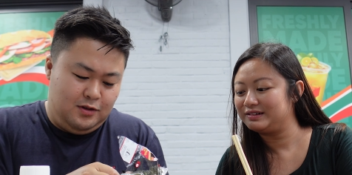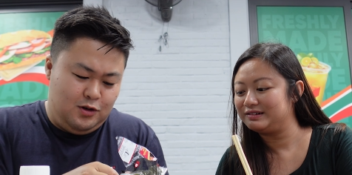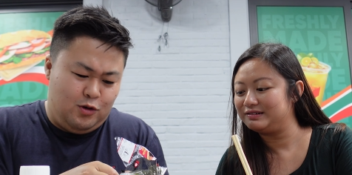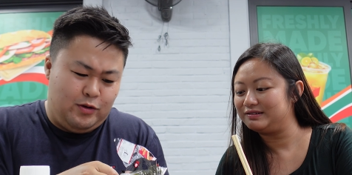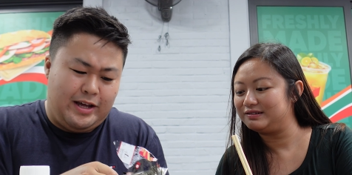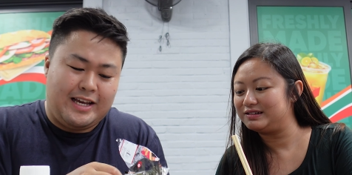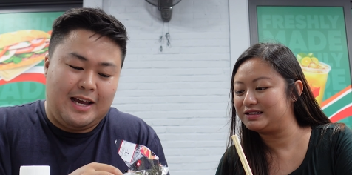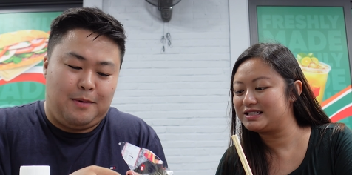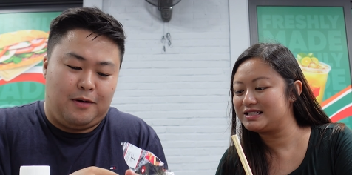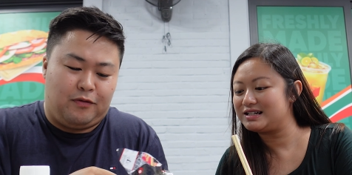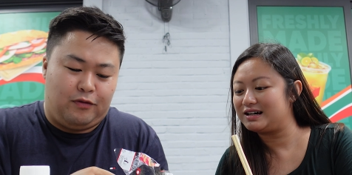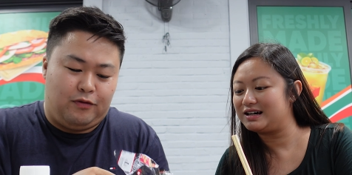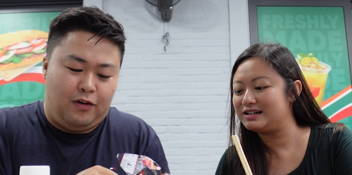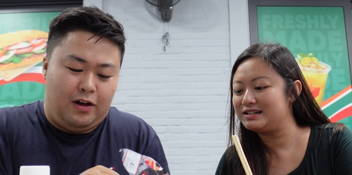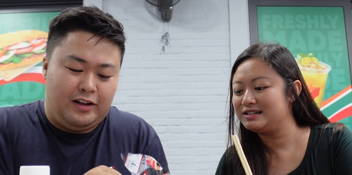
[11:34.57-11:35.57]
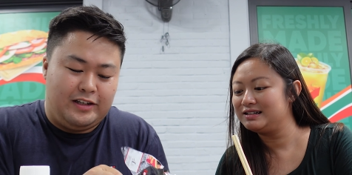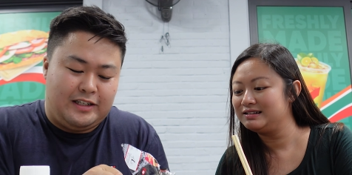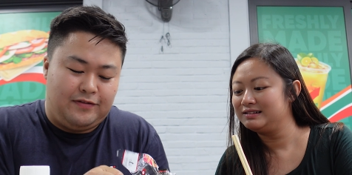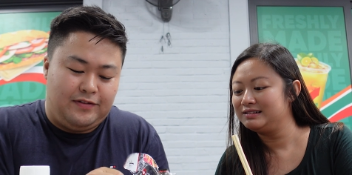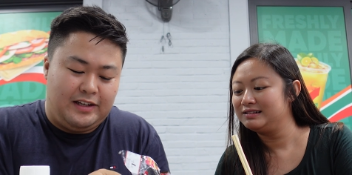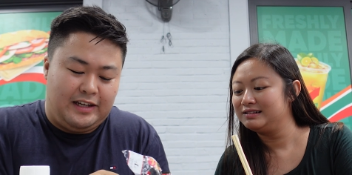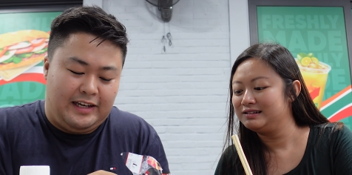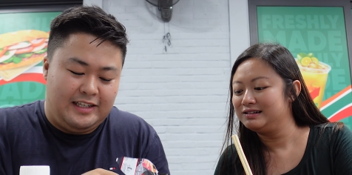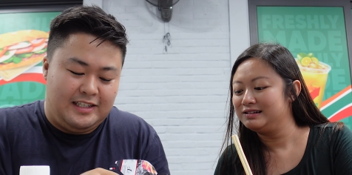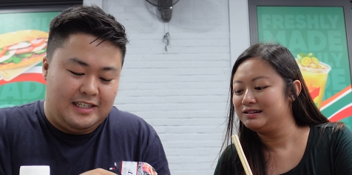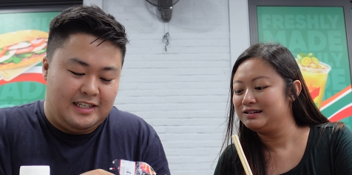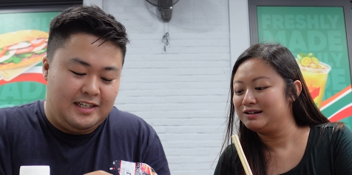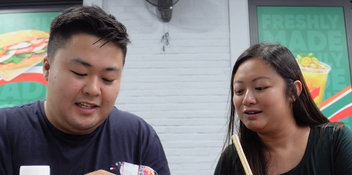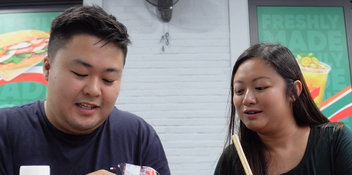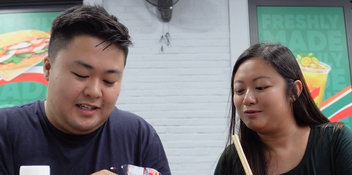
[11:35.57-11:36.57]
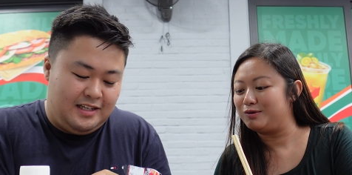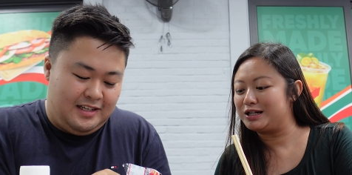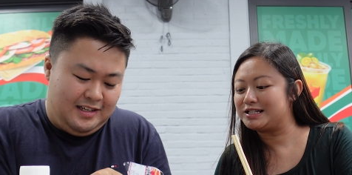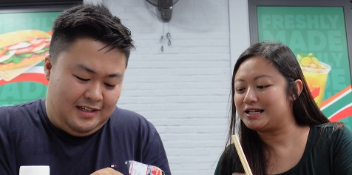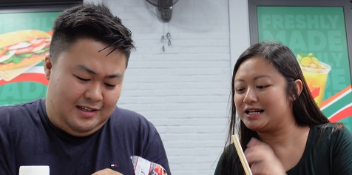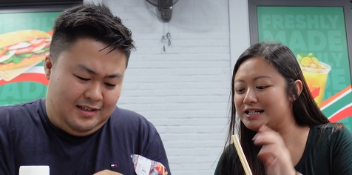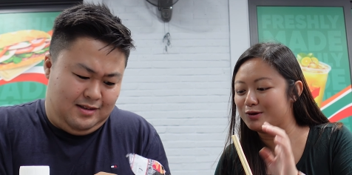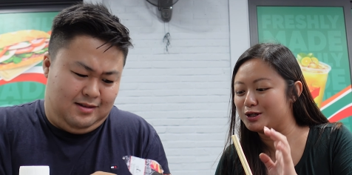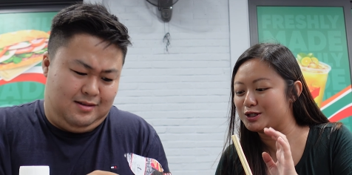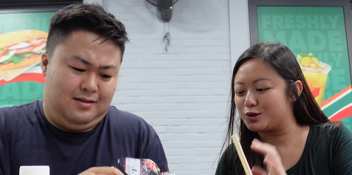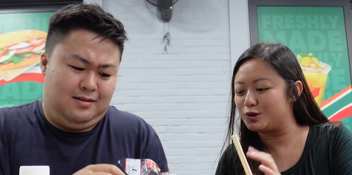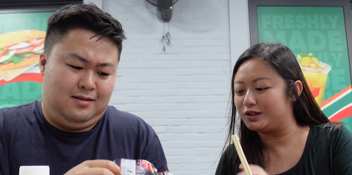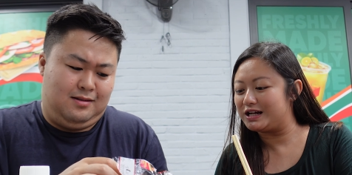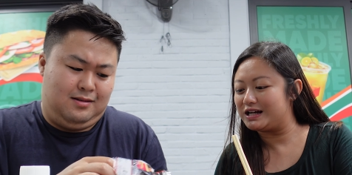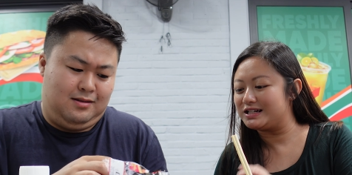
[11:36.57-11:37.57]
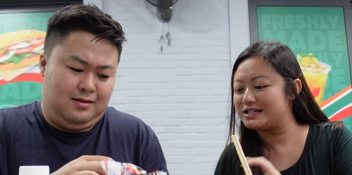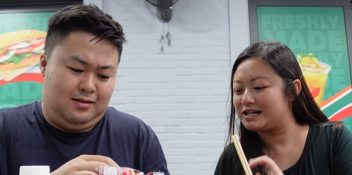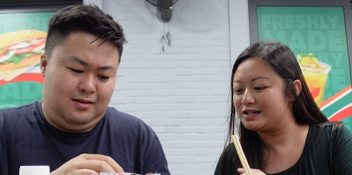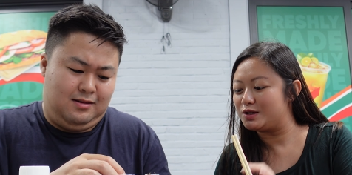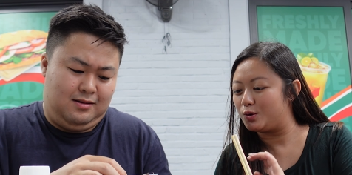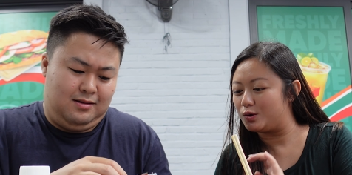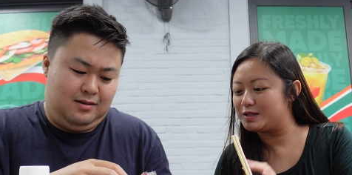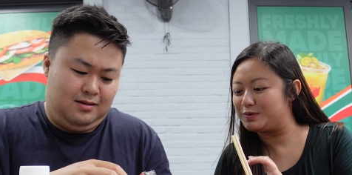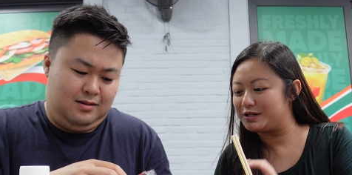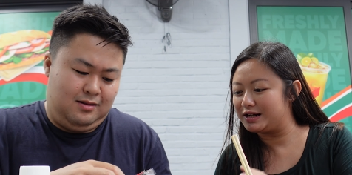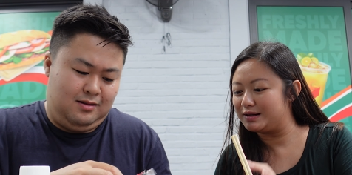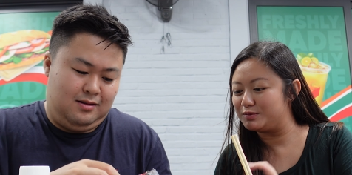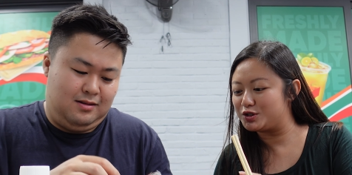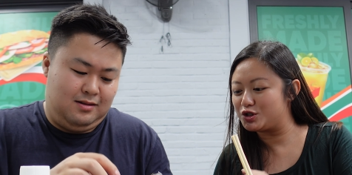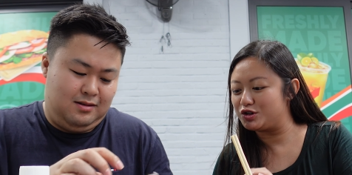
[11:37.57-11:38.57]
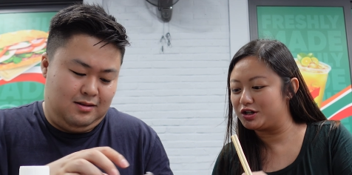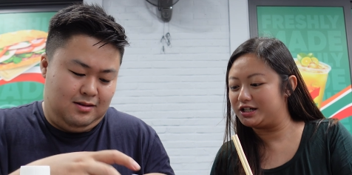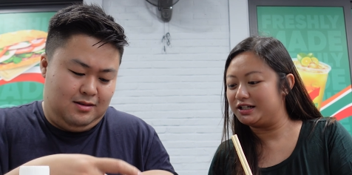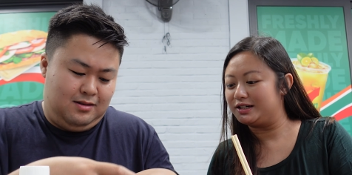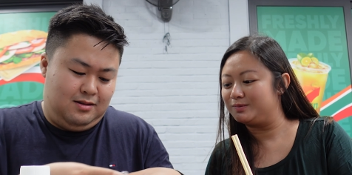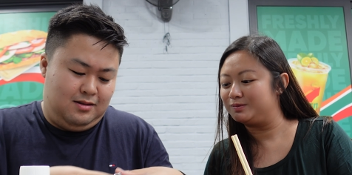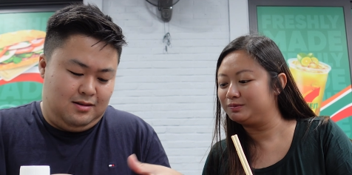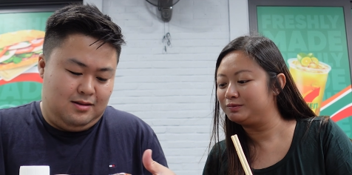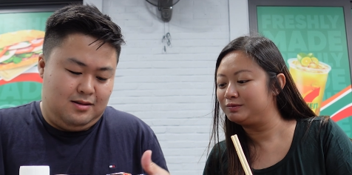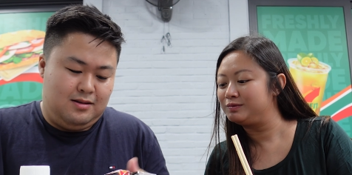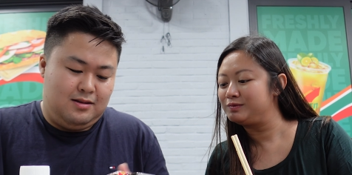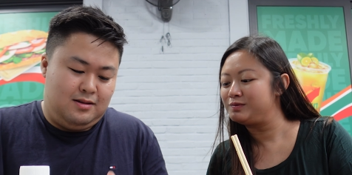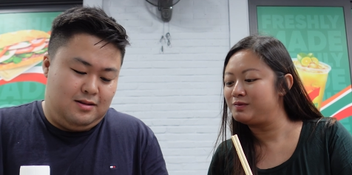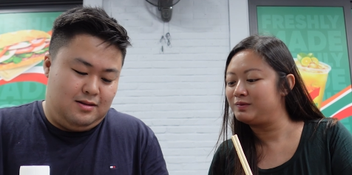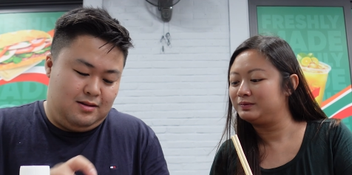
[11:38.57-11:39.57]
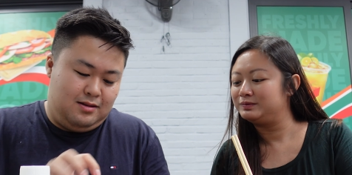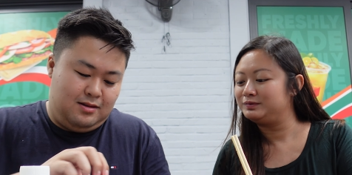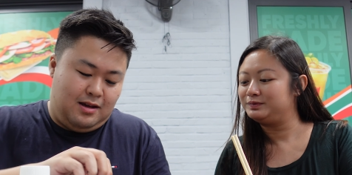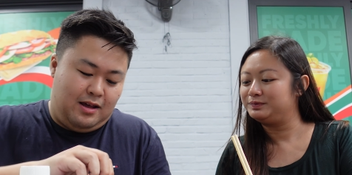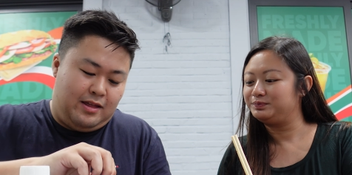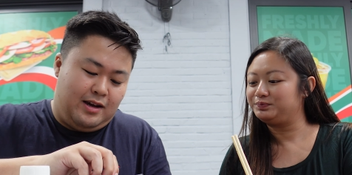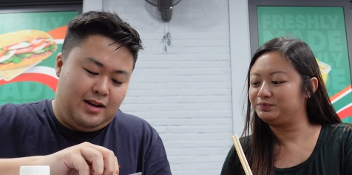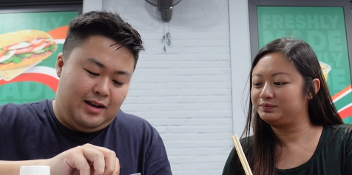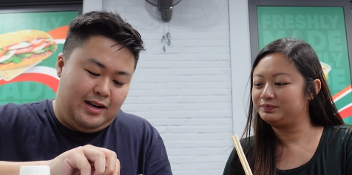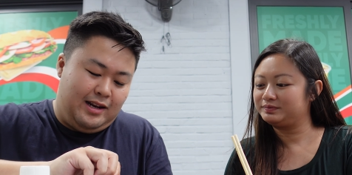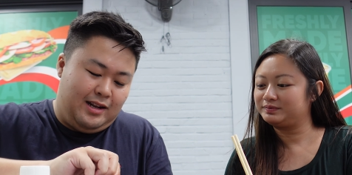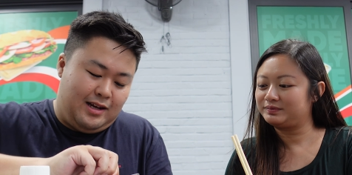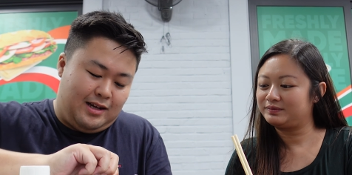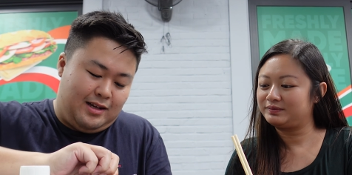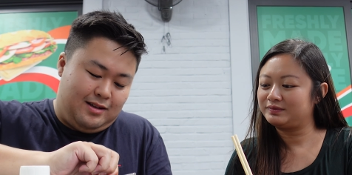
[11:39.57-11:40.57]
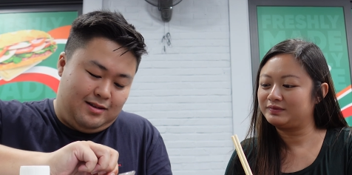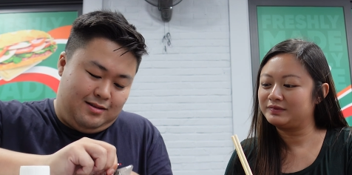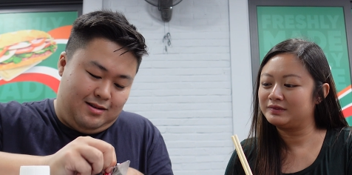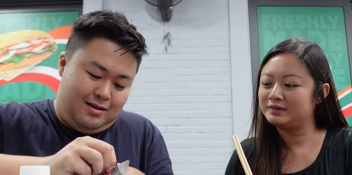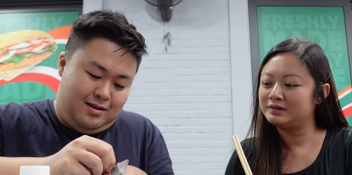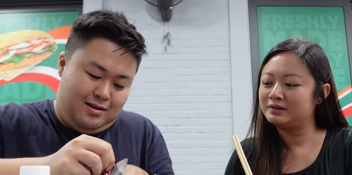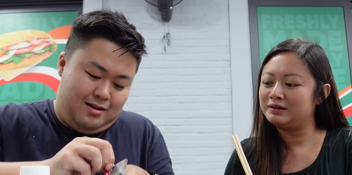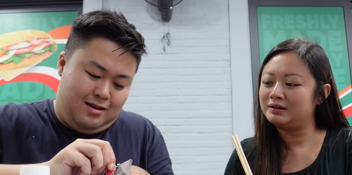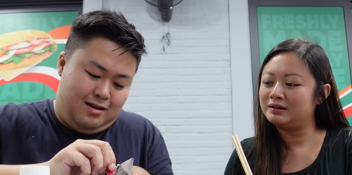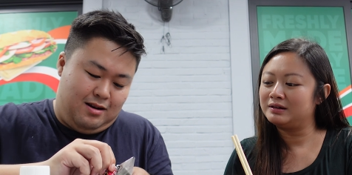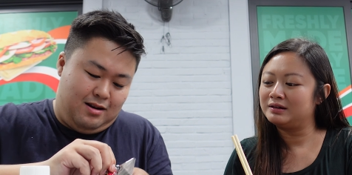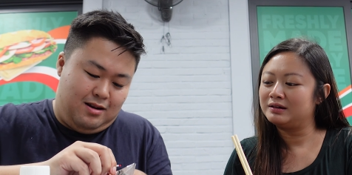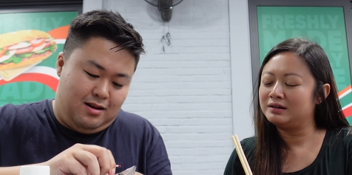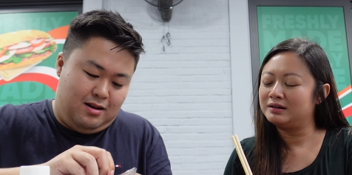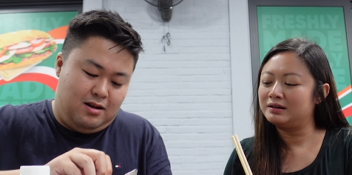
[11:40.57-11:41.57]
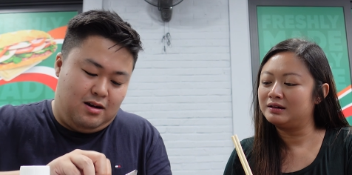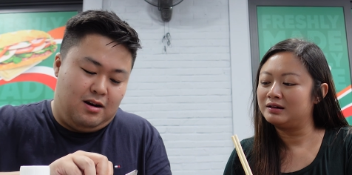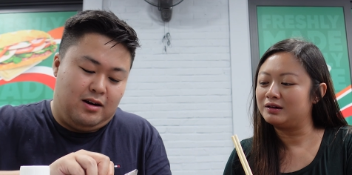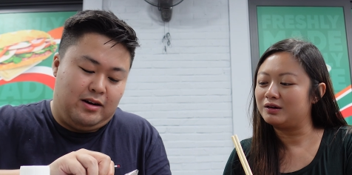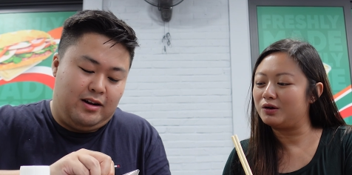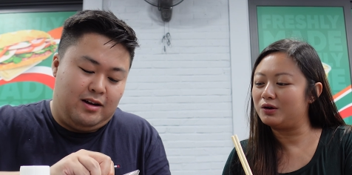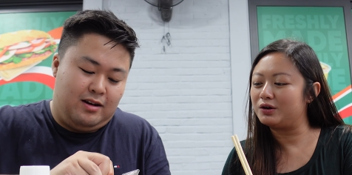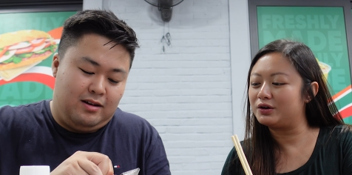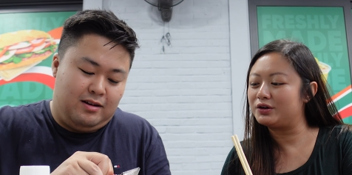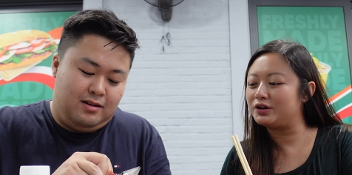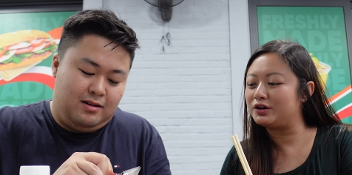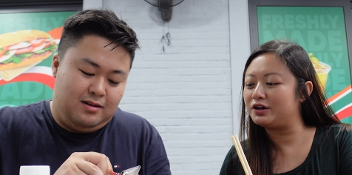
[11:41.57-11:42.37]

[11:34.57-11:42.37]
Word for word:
Speaker 1: Ooh, that came off relatively easy.
Speaker 2: One side's always good, the other side always becomes tricky.
Speaker 1: I think I need like Oh no.